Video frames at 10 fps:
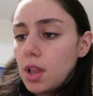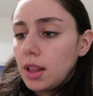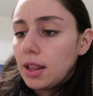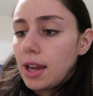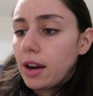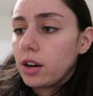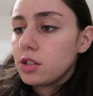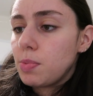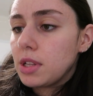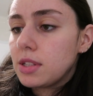
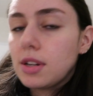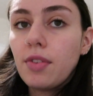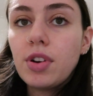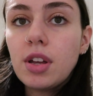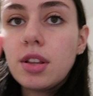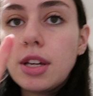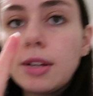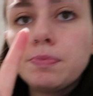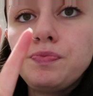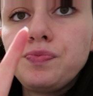layers, but it's
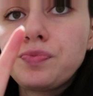definitely